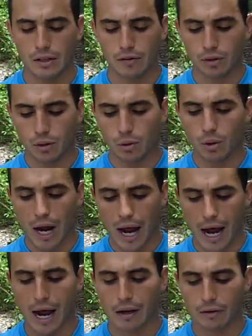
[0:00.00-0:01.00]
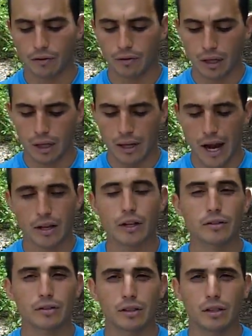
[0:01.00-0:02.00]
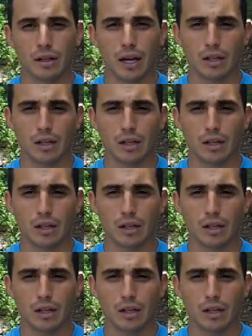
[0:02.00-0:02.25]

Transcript: if you have a LLC